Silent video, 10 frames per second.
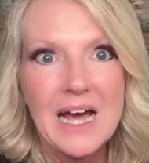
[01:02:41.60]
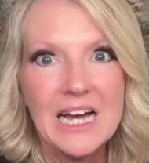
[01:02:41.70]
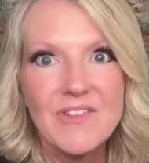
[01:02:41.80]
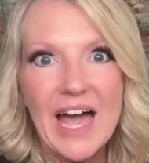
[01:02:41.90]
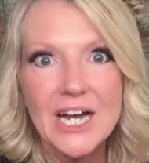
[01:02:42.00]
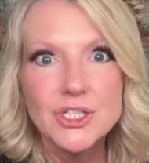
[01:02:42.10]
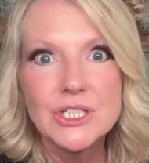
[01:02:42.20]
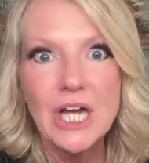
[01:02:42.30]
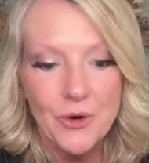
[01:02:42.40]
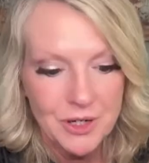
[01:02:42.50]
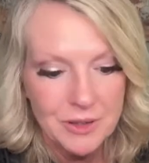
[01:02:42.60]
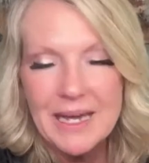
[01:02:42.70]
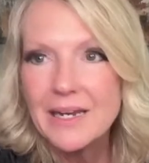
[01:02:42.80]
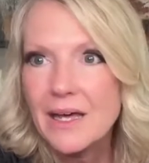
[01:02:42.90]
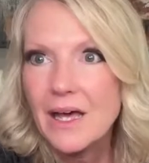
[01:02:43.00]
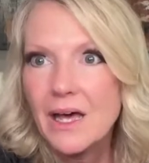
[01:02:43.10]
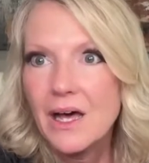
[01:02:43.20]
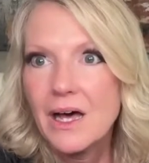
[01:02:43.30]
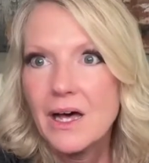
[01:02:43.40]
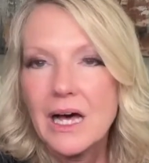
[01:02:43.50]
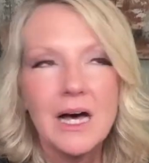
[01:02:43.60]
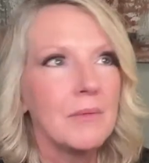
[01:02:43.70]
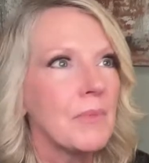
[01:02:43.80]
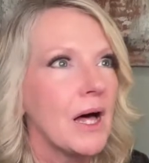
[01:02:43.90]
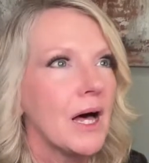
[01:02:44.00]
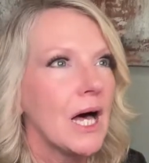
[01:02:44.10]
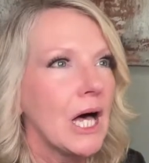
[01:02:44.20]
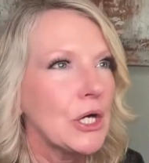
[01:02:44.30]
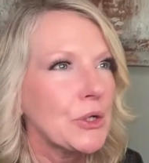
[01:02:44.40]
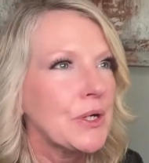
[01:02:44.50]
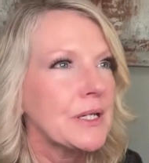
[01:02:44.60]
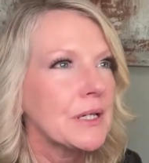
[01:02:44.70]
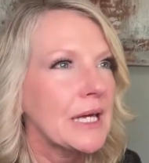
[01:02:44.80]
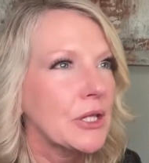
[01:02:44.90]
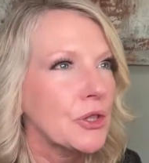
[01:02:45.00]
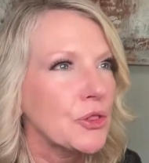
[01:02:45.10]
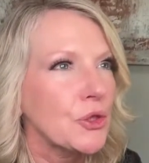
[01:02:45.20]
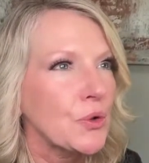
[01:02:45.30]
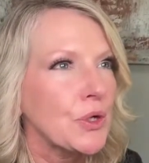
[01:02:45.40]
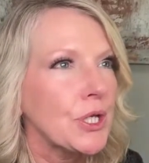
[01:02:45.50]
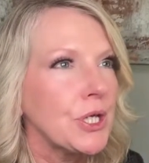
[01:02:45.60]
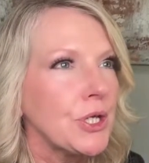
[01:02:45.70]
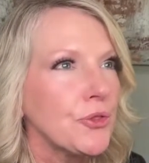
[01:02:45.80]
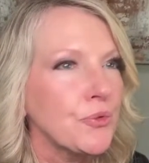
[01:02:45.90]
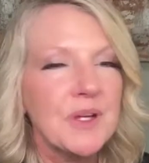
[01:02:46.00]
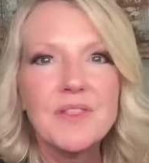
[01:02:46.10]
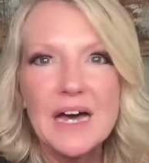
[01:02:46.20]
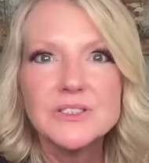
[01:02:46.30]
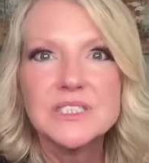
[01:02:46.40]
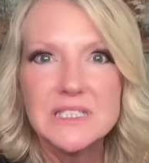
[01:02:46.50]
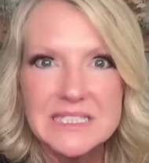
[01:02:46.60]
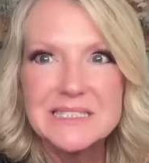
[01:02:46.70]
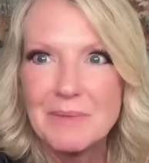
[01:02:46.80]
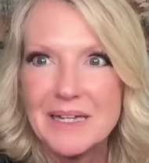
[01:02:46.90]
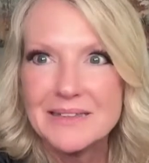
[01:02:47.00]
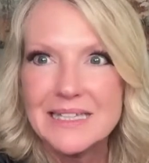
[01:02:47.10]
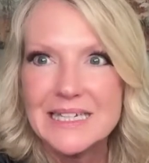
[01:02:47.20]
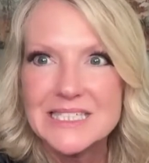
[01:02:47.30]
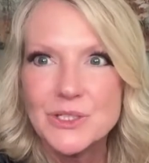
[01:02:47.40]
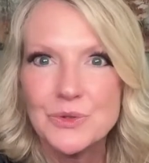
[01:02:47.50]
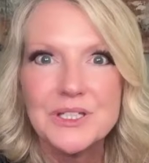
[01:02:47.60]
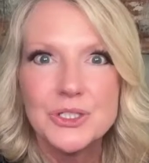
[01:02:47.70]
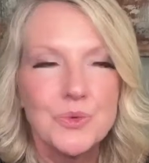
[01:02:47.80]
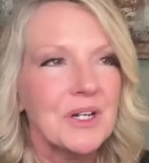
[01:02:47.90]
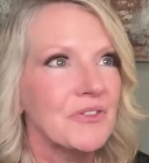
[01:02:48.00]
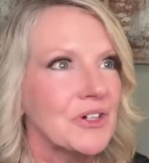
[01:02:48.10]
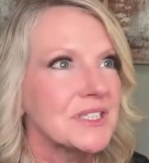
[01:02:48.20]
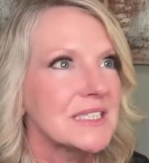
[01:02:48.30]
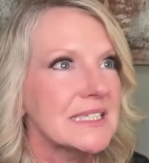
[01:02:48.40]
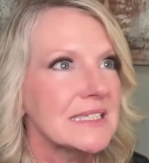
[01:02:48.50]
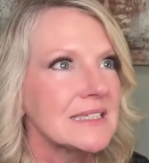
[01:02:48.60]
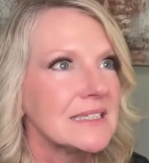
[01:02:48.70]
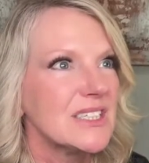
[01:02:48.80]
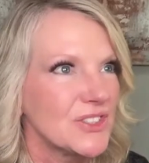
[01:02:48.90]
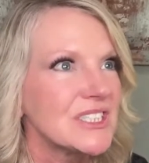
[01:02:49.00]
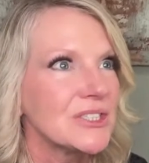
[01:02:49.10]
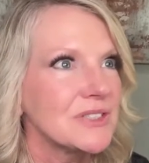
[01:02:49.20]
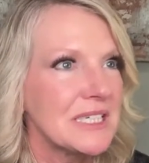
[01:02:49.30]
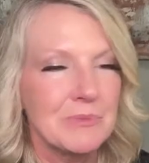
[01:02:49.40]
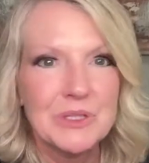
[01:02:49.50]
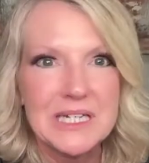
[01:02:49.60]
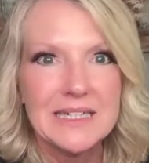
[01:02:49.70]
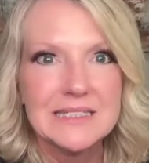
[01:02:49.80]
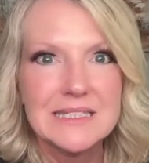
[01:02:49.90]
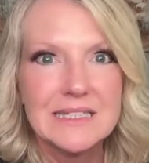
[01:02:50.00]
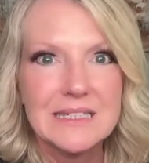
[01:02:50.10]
I've actually already made 133,000 this month, and it's only the 21st. And there's still 10 more days